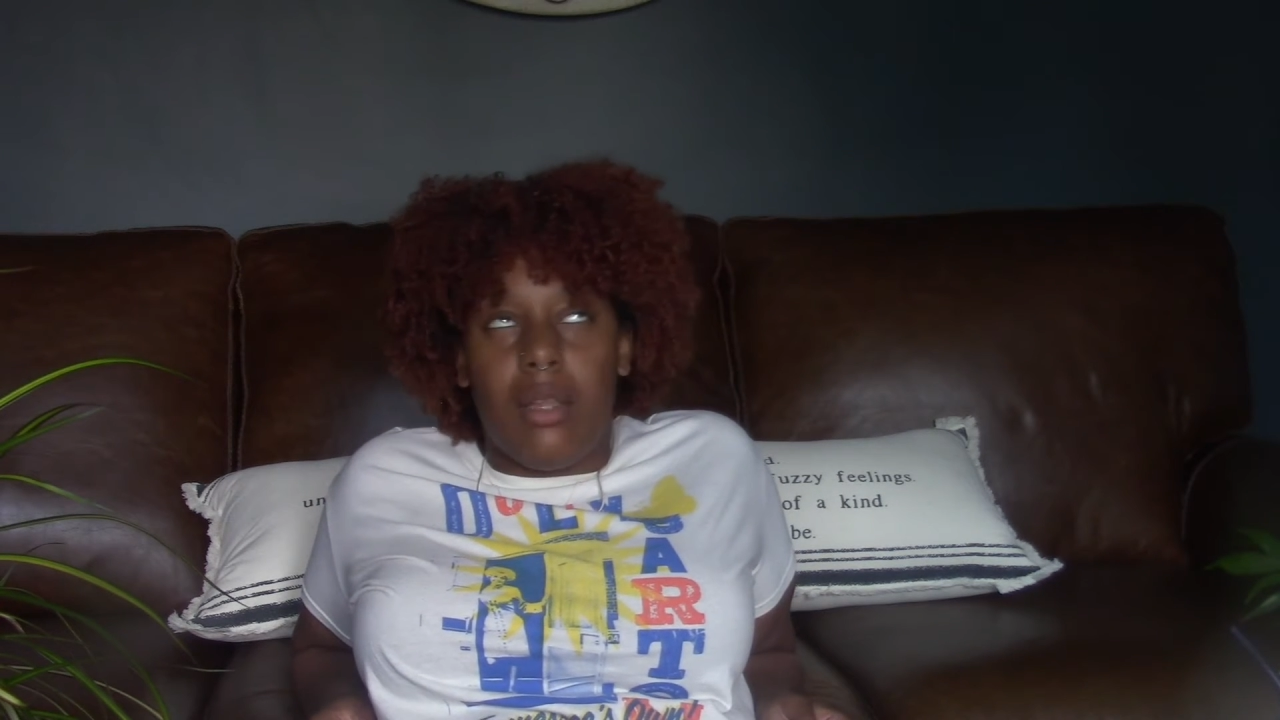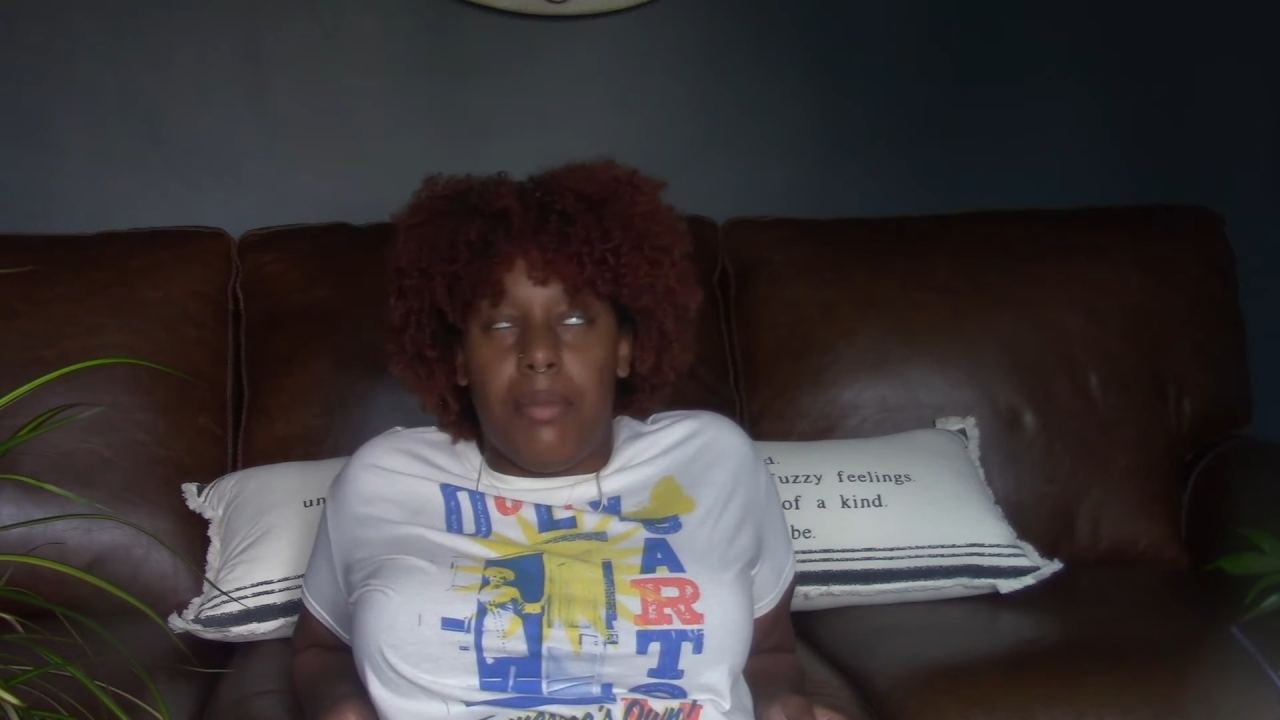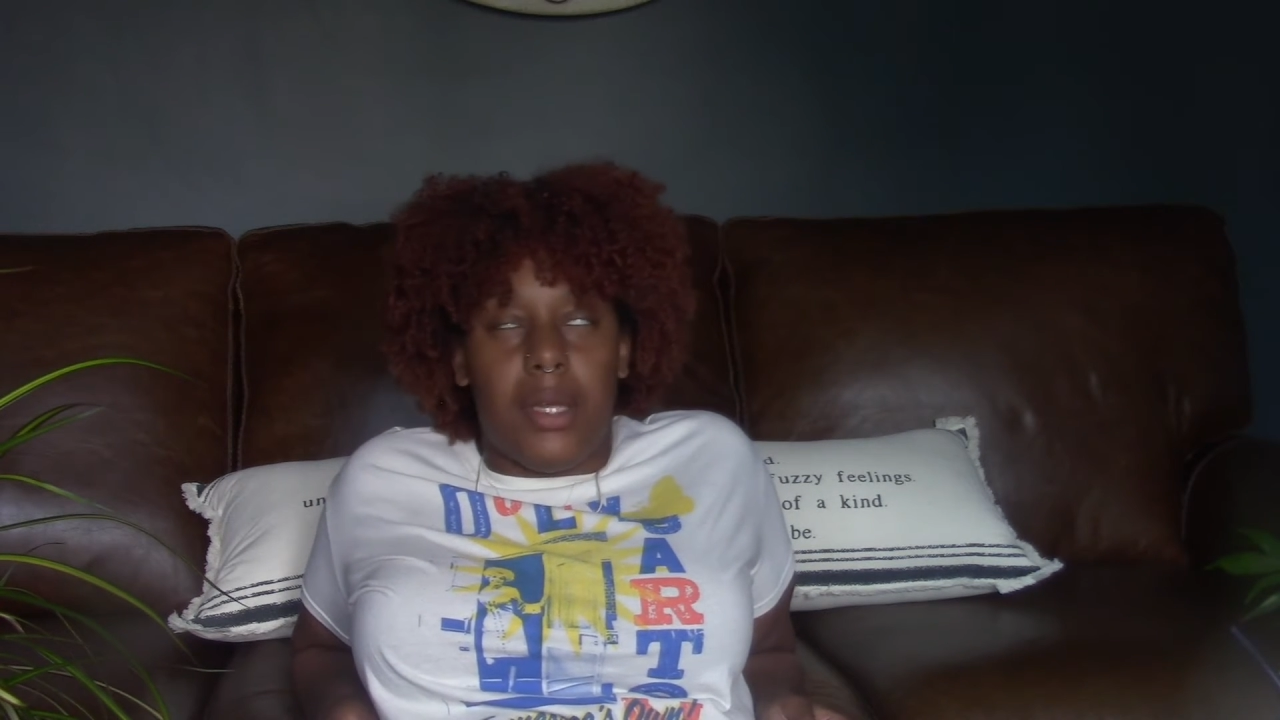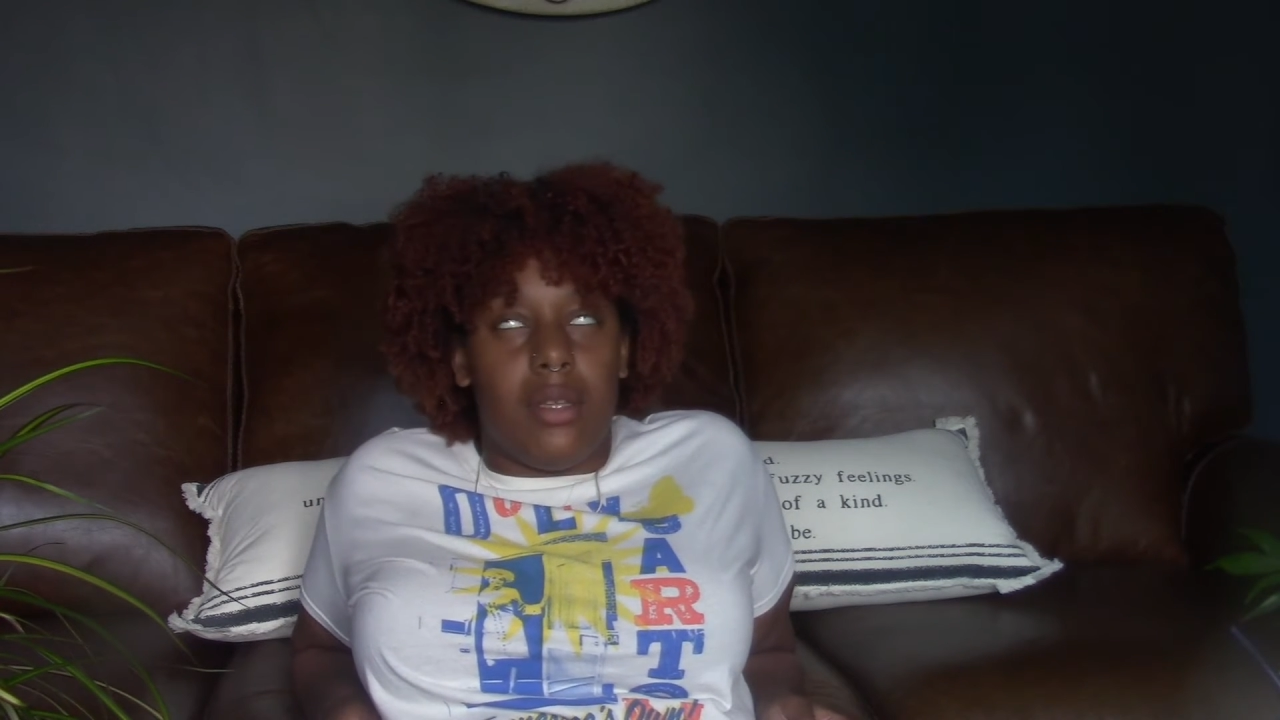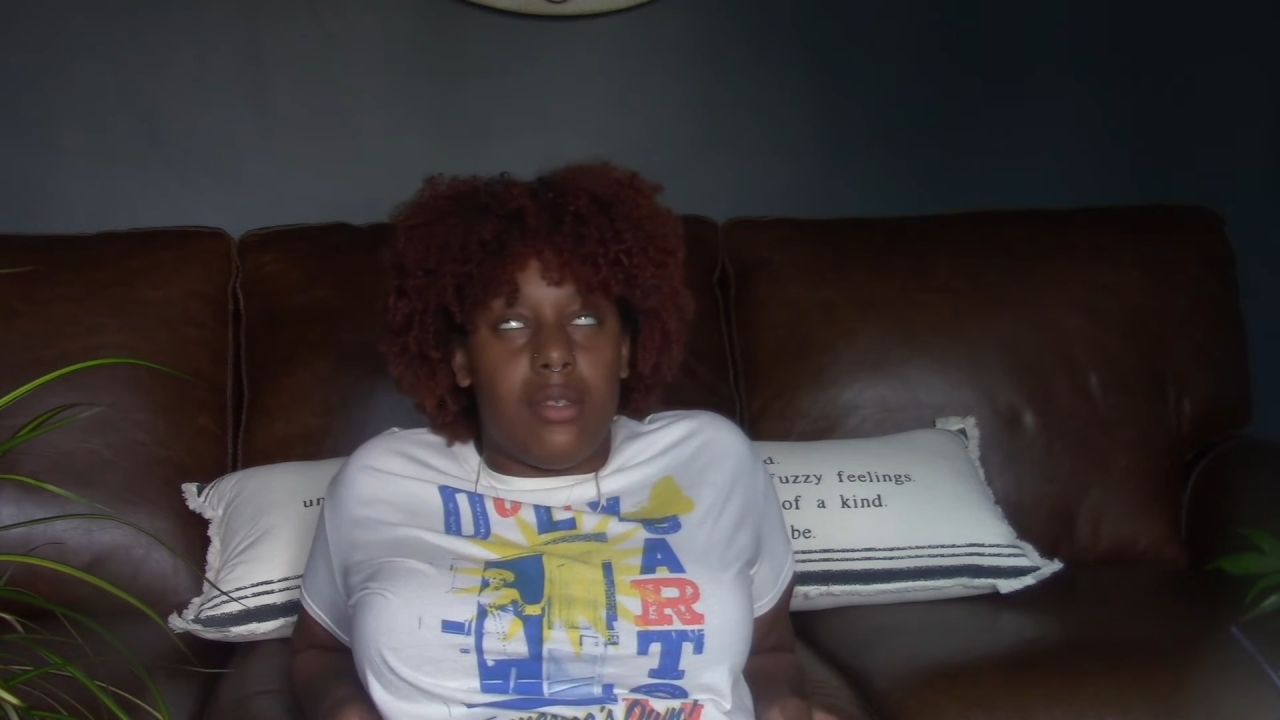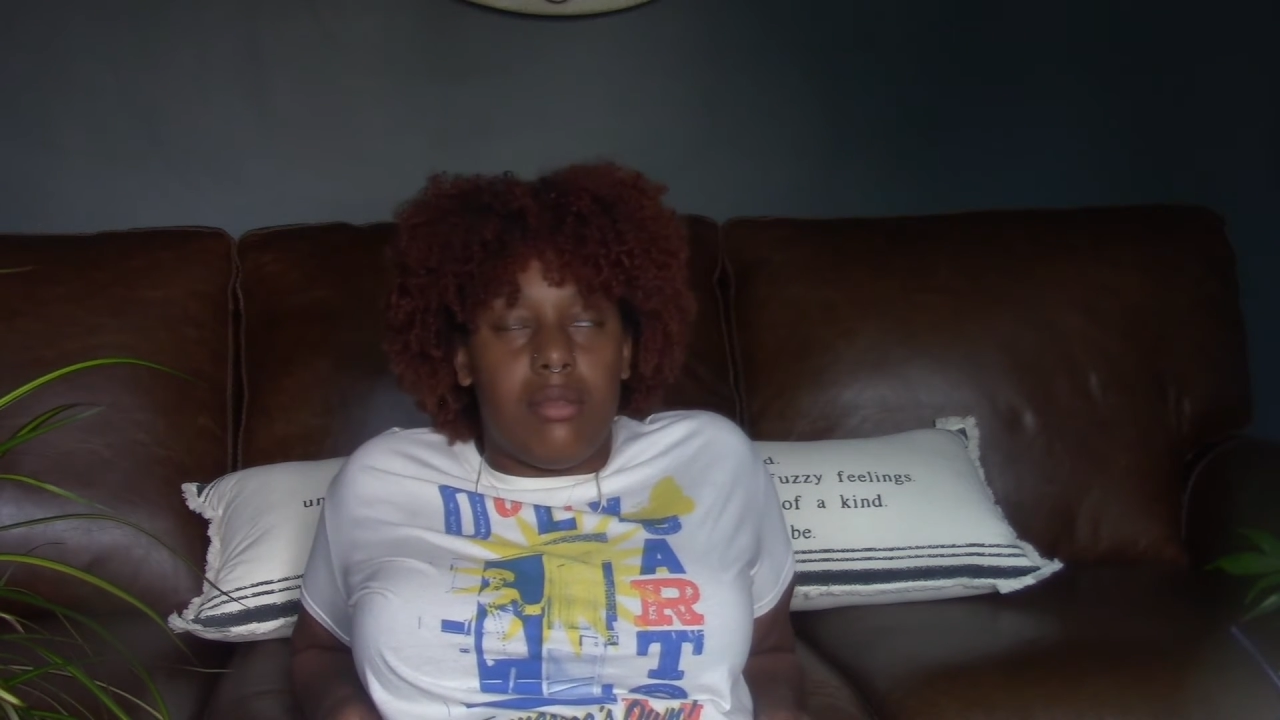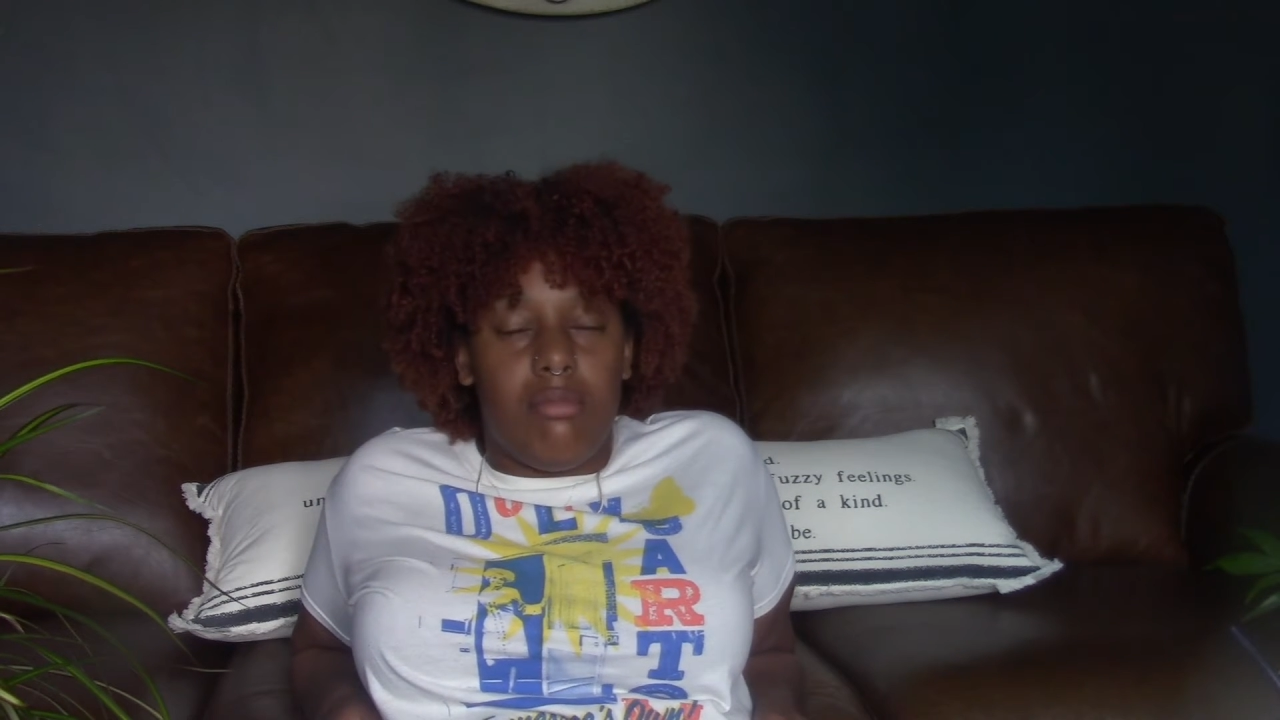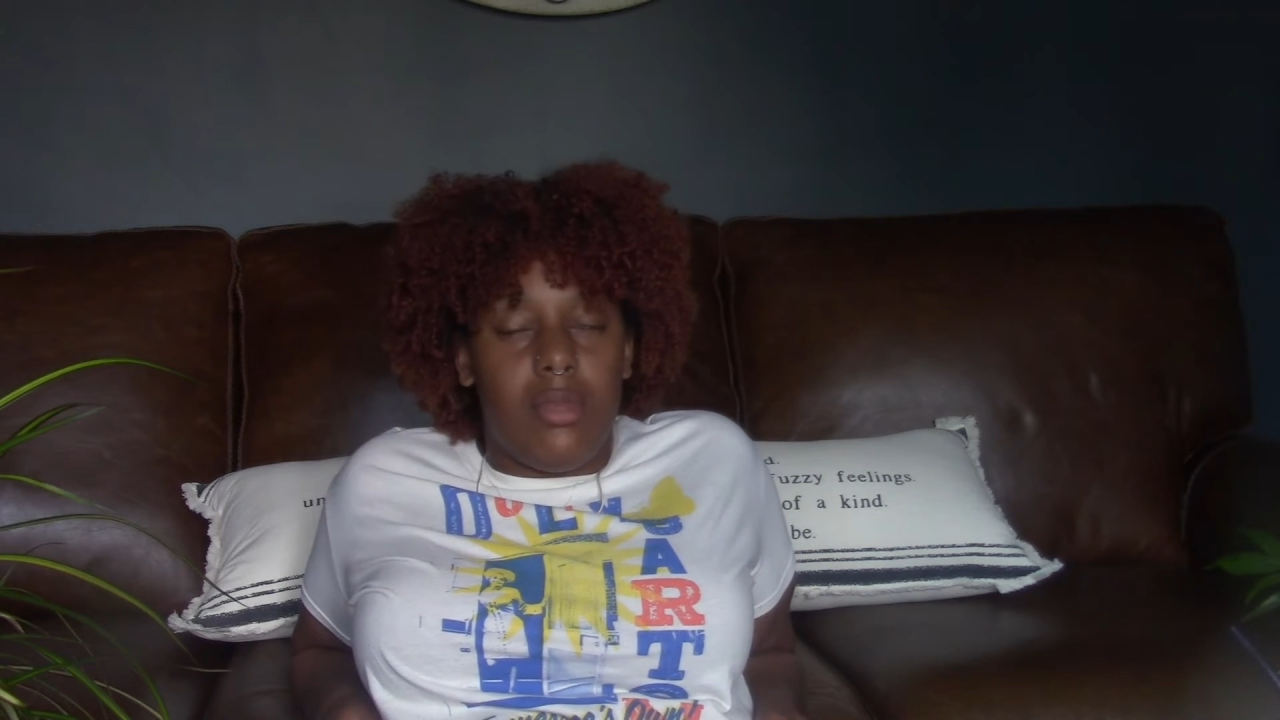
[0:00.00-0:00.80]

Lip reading: the biggest,